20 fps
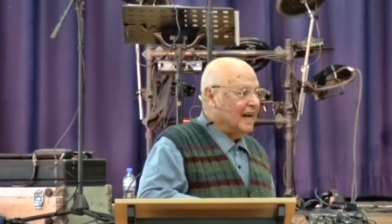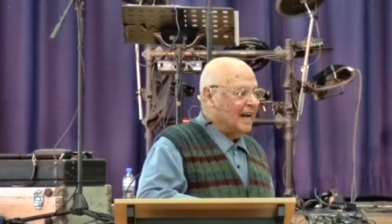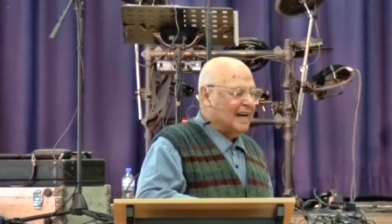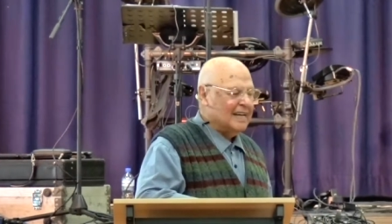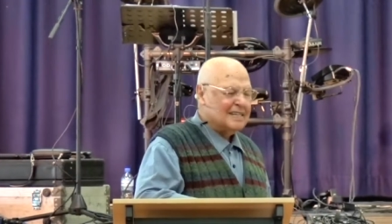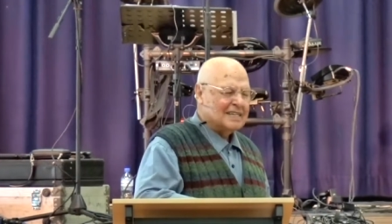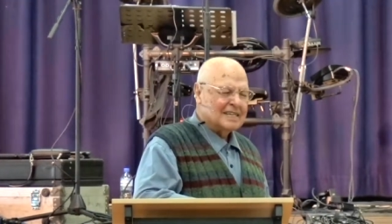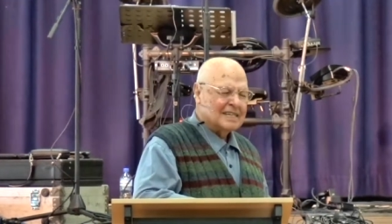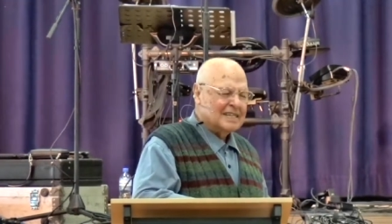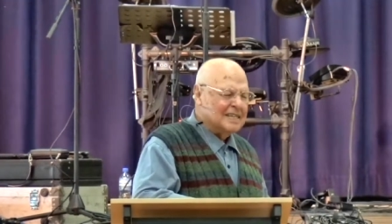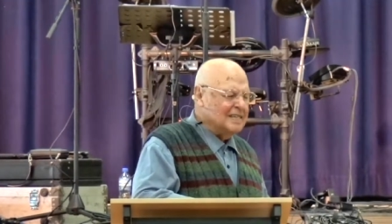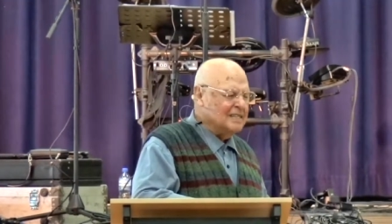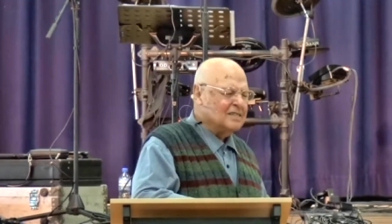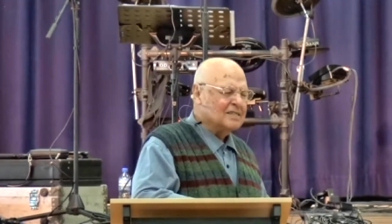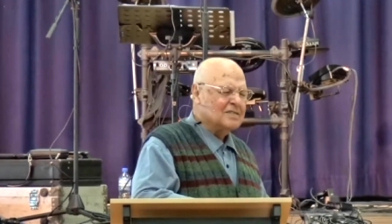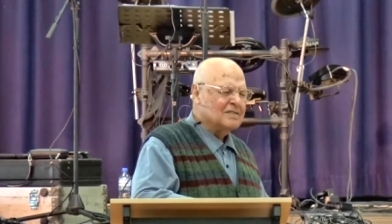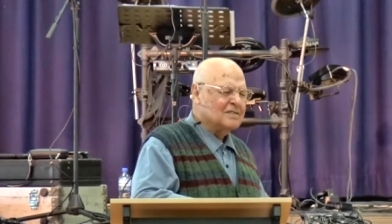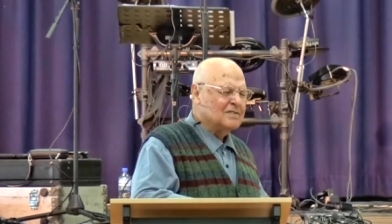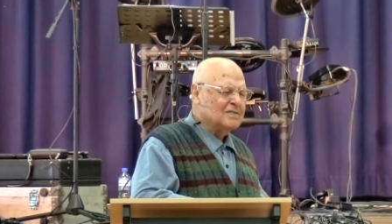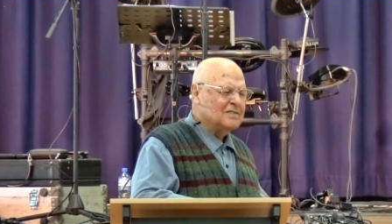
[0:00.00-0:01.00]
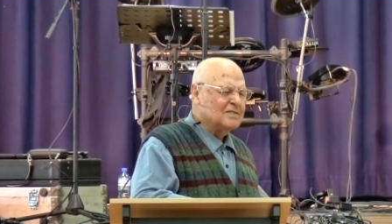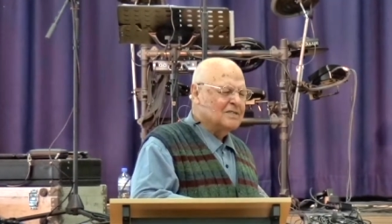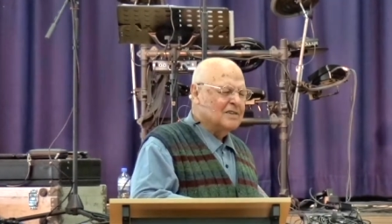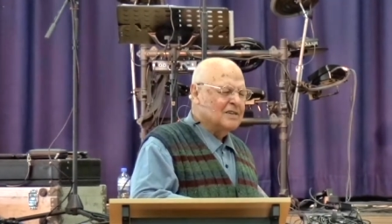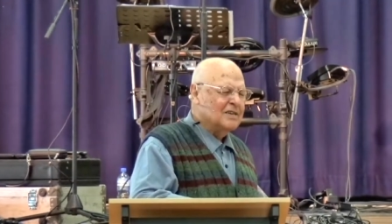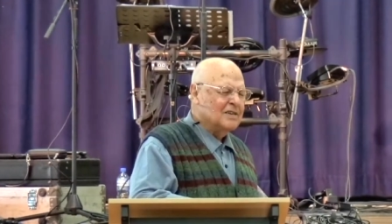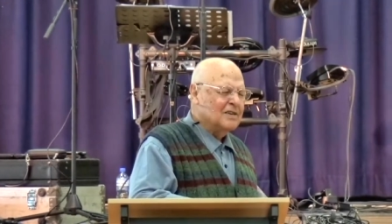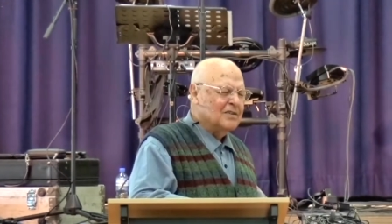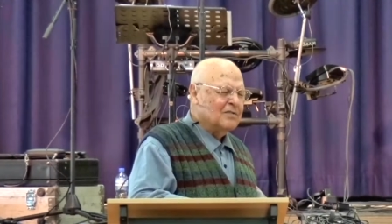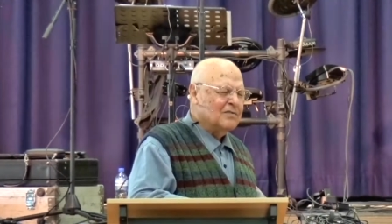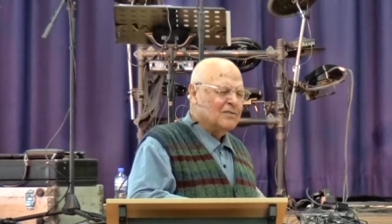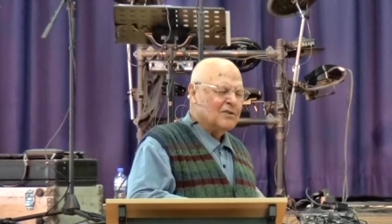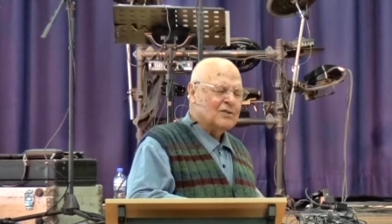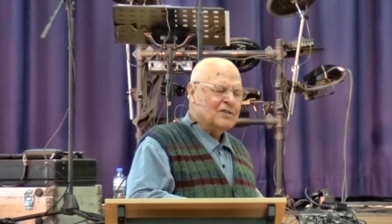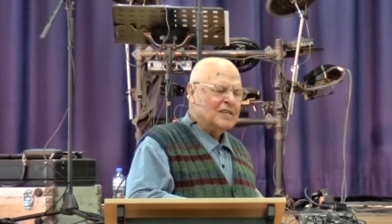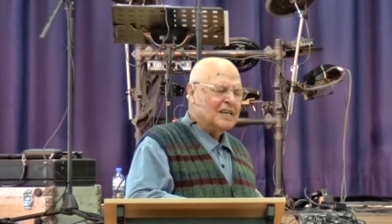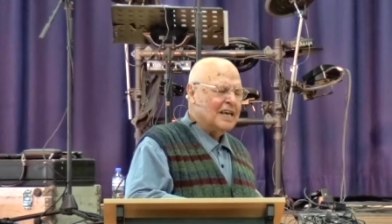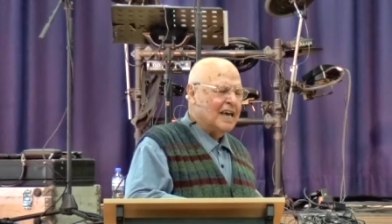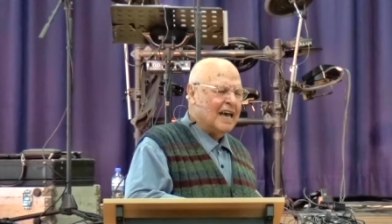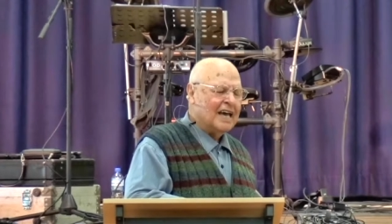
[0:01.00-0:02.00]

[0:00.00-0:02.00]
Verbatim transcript: at least for the